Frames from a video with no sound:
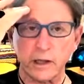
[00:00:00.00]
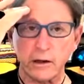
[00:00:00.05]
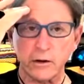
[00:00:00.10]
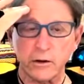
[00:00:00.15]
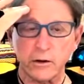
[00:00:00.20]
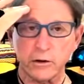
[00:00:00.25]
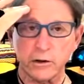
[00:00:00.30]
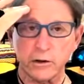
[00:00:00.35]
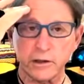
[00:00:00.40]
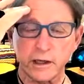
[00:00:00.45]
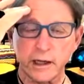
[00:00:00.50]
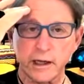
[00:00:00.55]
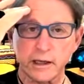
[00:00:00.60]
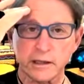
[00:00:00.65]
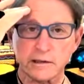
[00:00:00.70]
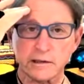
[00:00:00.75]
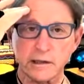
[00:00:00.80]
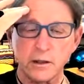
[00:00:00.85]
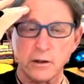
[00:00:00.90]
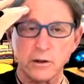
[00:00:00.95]

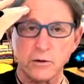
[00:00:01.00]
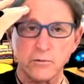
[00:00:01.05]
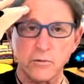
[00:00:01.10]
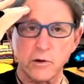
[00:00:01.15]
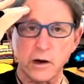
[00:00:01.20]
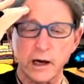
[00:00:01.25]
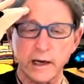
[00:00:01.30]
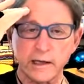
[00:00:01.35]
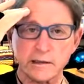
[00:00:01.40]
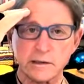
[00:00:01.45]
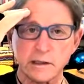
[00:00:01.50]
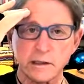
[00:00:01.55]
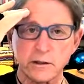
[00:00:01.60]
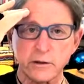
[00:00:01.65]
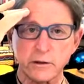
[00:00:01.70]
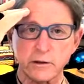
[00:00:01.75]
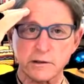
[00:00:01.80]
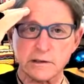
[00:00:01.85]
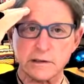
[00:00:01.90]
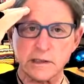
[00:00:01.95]
cortex, wise
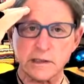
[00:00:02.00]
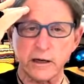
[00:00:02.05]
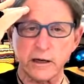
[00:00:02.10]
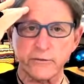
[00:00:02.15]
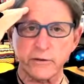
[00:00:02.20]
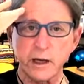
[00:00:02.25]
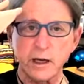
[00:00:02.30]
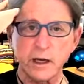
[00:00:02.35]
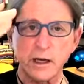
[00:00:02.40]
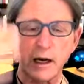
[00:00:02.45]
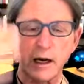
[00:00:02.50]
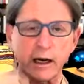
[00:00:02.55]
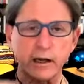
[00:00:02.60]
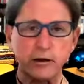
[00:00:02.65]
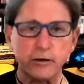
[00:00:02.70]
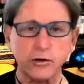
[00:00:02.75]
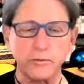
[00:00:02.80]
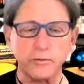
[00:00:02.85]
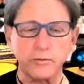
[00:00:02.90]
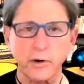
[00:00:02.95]
adult self, and
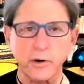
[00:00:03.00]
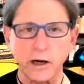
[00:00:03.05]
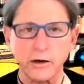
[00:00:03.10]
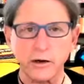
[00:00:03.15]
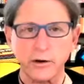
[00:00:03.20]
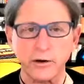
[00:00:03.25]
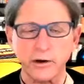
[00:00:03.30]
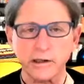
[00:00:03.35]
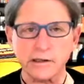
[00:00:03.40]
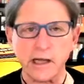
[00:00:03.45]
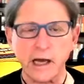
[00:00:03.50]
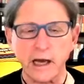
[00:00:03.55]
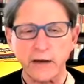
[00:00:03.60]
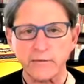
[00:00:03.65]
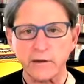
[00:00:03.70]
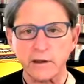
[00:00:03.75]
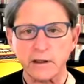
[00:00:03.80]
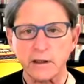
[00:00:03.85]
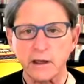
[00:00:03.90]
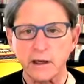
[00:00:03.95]
your partner is
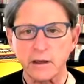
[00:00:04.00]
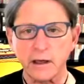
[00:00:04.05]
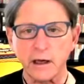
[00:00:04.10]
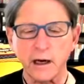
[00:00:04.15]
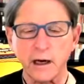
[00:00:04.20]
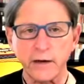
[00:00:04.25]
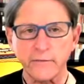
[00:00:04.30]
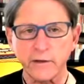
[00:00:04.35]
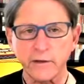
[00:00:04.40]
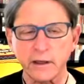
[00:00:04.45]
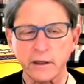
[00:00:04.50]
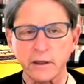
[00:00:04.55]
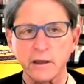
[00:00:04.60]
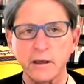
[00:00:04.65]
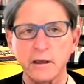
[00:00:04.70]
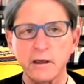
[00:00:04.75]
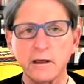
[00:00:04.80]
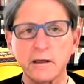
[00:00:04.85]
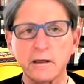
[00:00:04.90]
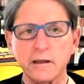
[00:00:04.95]
having none of it.
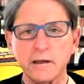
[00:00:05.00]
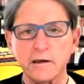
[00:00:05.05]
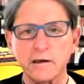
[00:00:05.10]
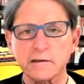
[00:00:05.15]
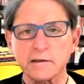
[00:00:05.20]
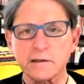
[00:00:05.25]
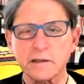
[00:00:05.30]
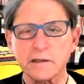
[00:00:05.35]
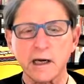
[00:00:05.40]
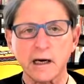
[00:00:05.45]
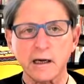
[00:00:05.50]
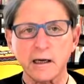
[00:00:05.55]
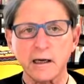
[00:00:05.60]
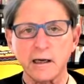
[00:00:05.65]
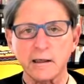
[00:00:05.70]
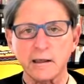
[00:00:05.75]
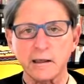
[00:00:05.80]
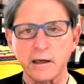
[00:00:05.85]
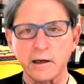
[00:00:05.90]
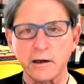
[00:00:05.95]
They're stuck
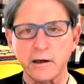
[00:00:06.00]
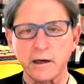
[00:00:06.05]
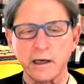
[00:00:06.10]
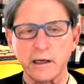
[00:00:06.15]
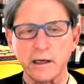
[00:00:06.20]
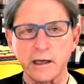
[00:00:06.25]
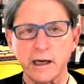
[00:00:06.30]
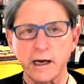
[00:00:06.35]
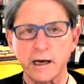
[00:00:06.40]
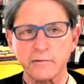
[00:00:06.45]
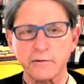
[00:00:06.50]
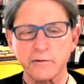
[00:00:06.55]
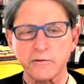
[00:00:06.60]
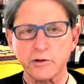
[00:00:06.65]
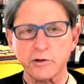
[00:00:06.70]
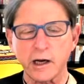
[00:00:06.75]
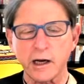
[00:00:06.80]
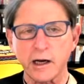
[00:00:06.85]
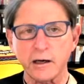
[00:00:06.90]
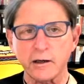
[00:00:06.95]
in their adaptive
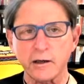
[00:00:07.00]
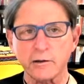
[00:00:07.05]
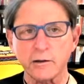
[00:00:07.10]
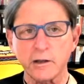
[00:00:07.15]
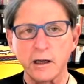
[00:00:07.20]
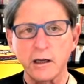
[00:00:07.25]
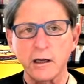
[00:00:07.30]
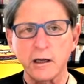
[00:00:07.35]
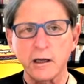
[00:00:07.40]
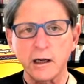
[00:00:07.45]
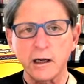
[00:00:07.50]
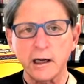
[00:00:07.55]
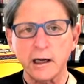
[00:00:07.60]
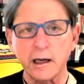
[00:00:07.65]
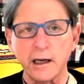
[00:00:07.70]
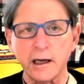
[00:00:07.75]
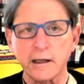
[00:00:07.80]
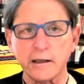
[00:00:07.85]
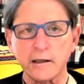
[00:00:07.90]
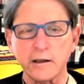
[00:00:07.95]
child
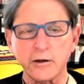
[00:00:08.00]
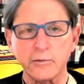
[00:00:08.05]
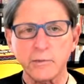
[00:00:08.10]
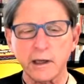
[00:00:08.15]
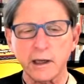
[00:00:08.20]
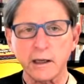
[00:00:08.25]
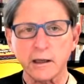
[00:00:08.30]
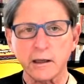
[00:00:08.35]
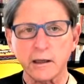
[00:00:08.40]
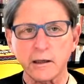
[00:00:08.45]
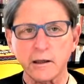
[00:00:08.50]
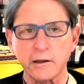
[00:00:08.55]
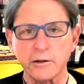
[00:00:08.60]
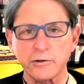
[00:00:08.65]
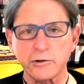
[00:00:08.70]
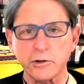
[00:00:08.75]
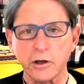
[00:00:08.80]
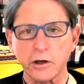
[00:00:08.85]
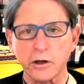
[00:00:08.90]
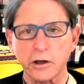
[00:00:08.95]
and they're being a
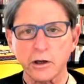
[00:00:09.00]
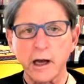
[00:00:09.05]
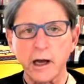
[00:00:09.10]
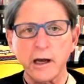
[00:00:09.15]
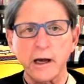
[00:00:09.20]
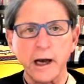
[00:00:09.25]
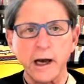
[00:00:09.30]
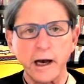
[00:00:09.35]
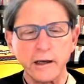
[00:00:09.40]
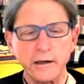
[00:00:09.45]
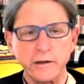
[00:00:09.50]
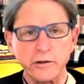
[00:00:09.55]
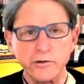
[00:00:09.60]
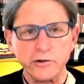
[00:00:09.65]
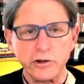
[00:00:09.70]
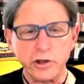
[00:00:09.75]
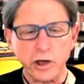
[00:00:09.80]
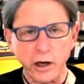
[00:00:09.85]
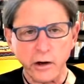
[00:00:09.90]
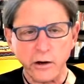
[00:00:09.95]
jerk. How to
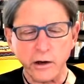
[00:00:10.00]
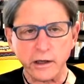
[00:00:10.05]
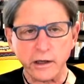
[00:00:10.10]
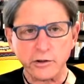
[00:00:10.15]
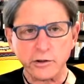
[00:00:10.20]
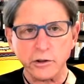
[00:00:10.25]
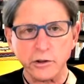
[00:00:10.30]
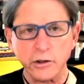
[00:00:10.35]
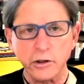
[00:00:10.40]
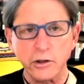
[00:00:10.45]
cherish